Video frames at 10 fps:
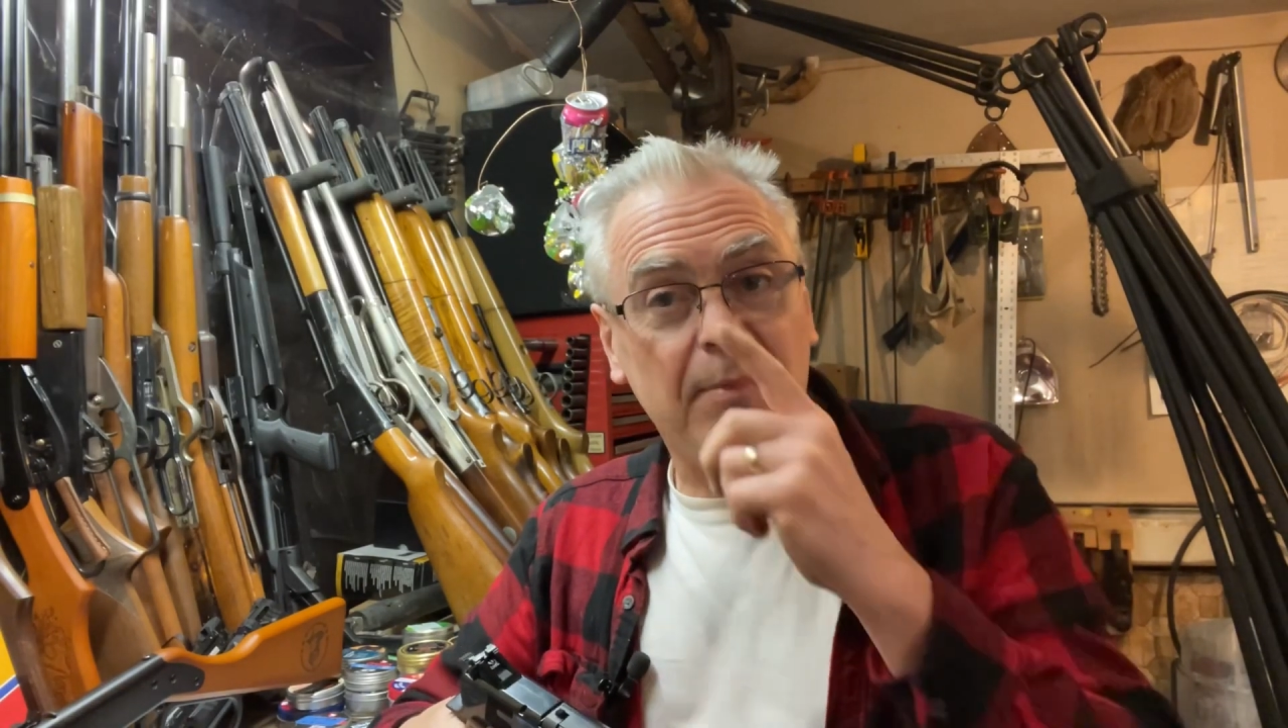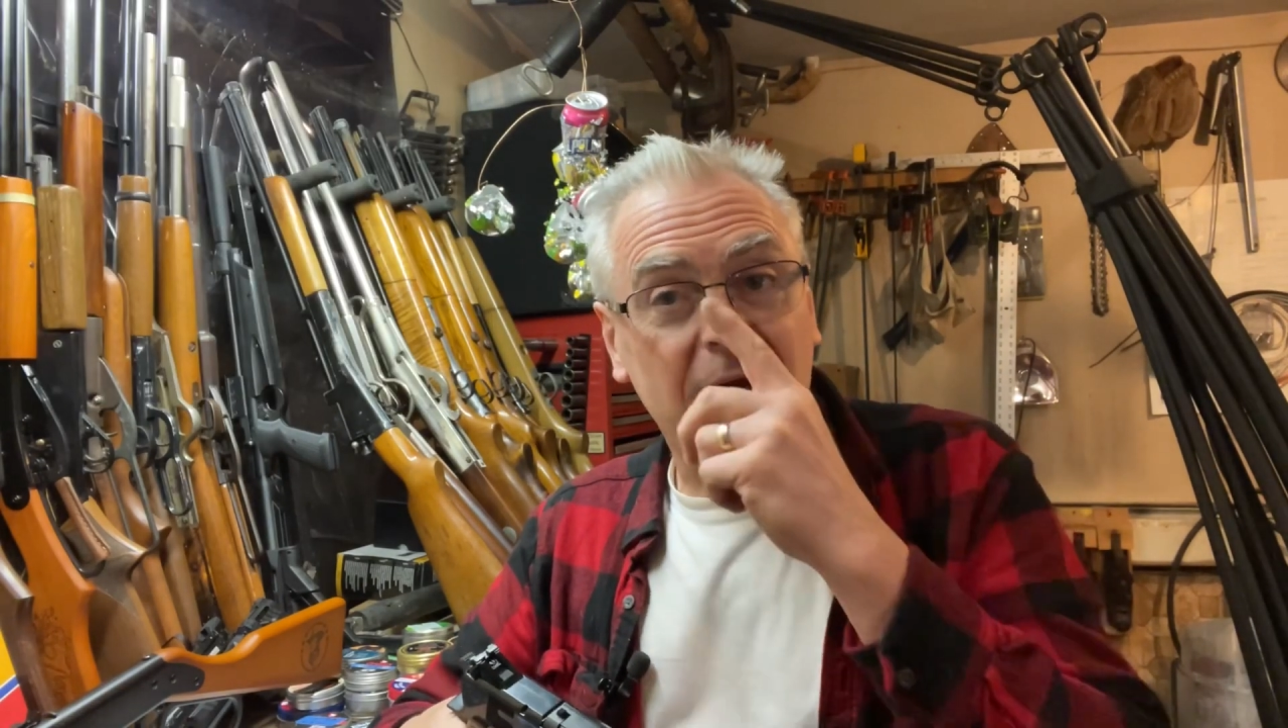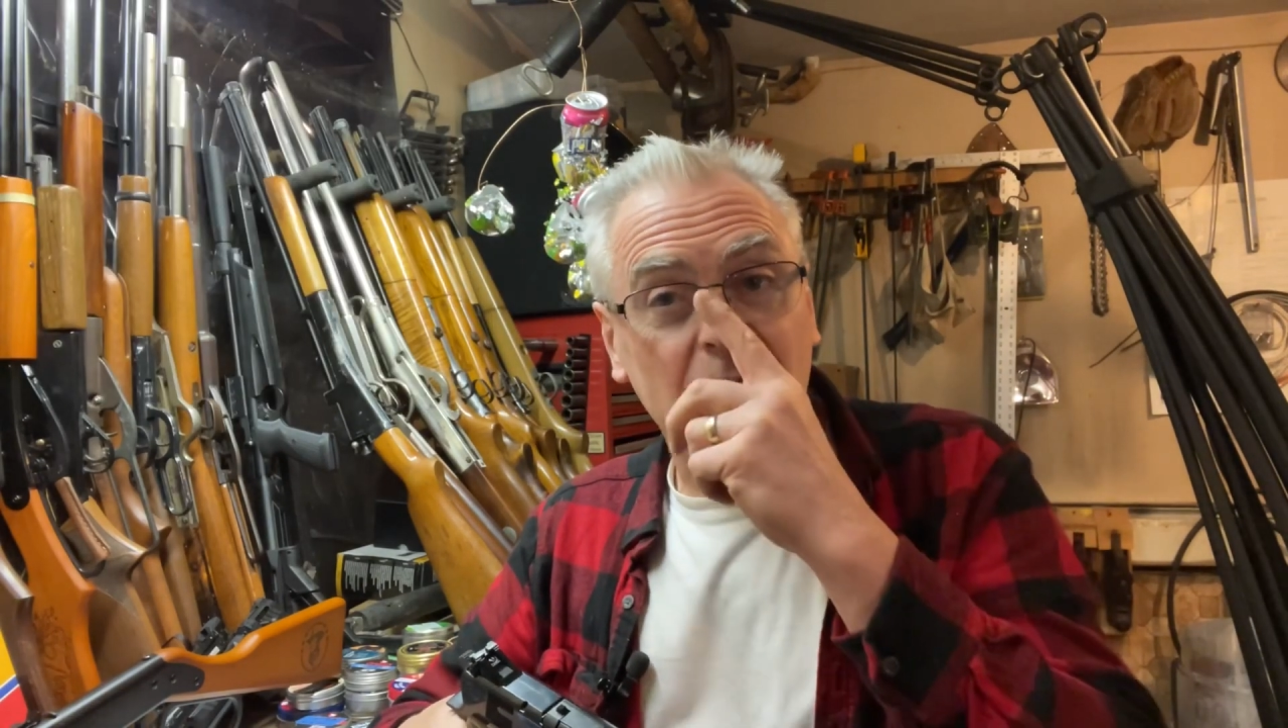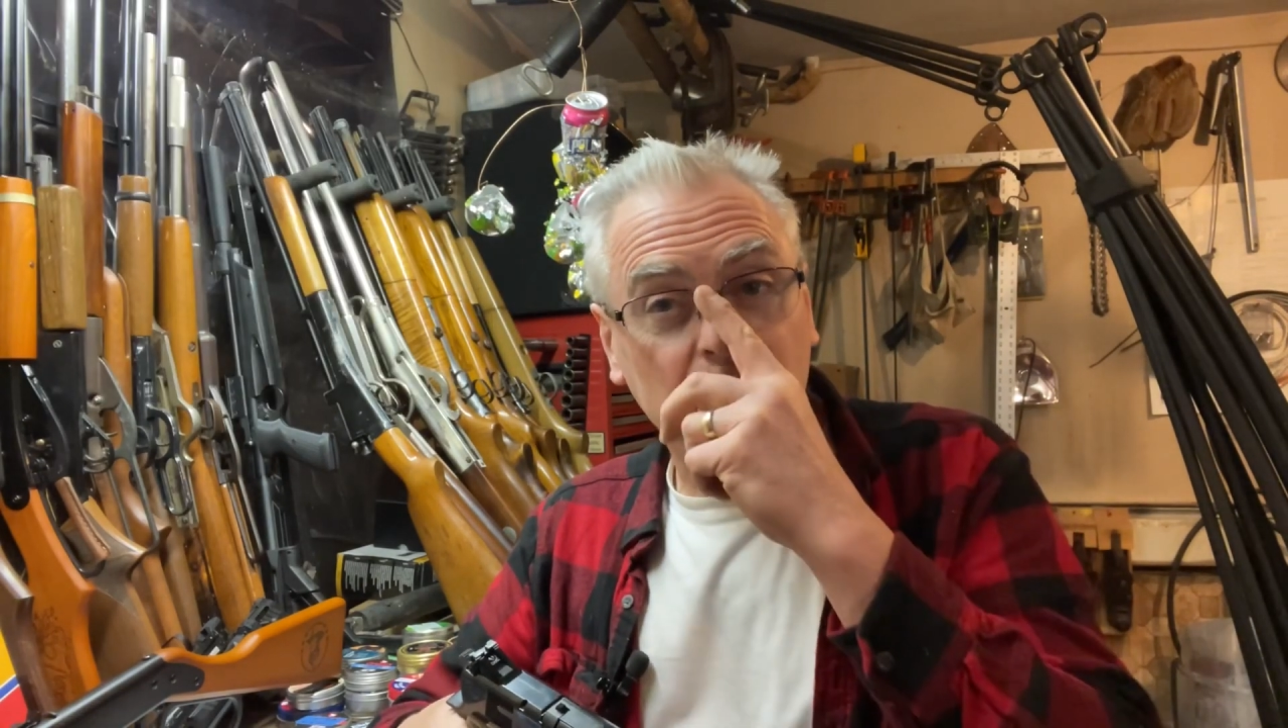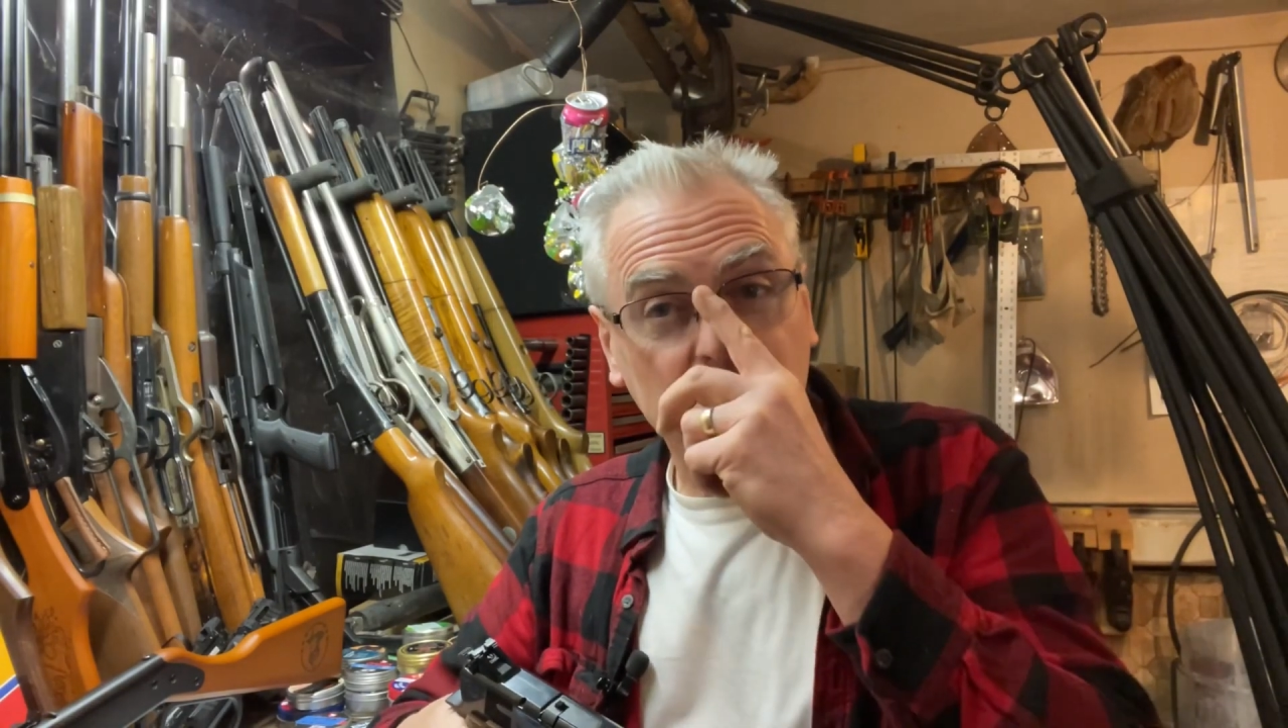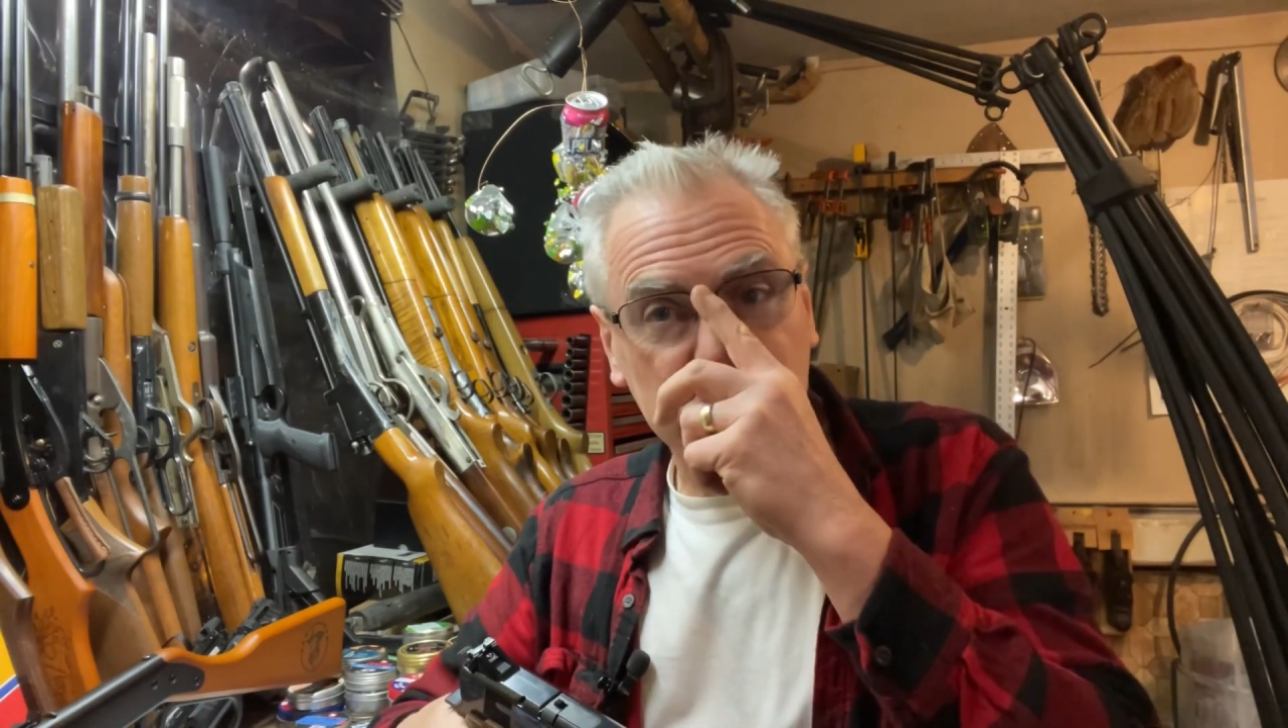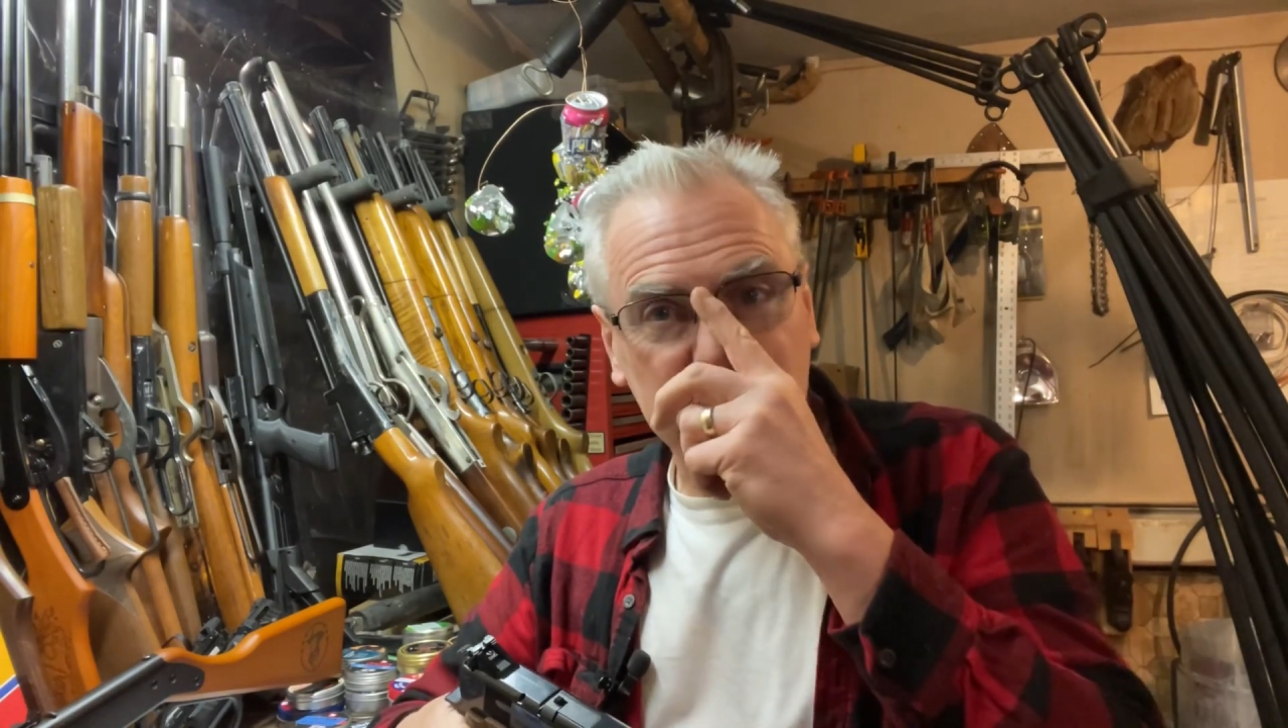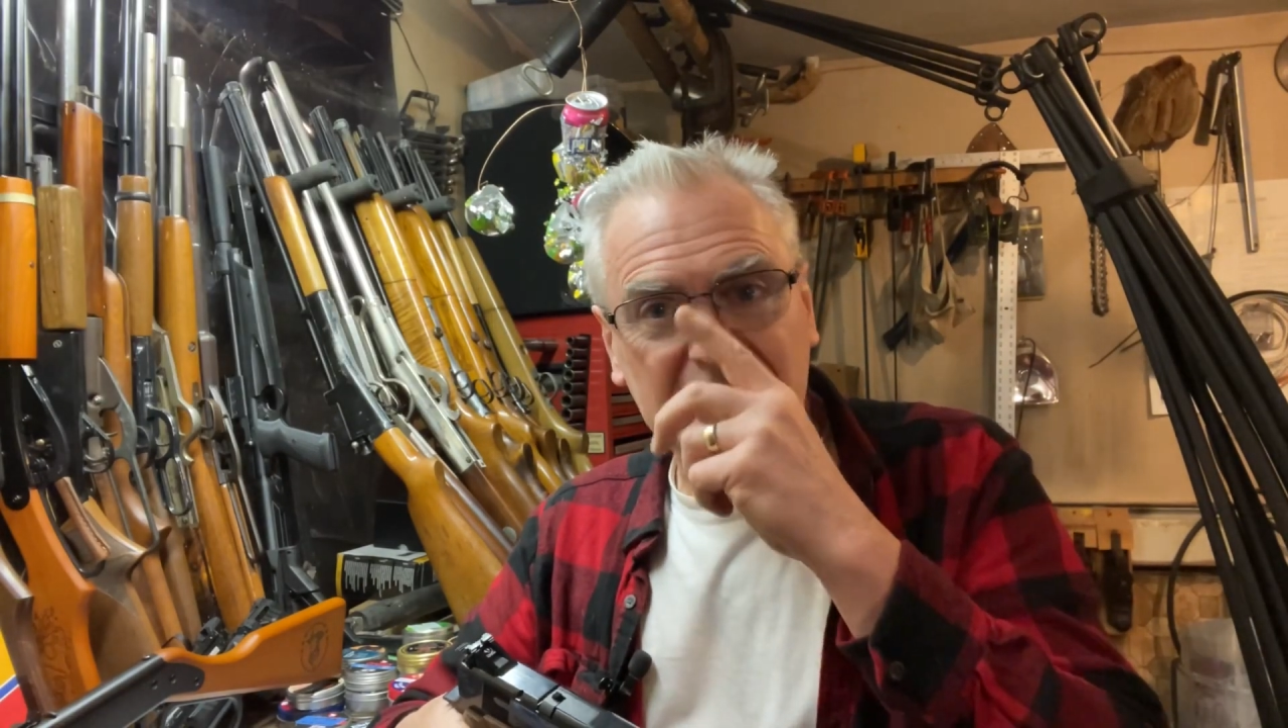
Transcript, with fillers: pounds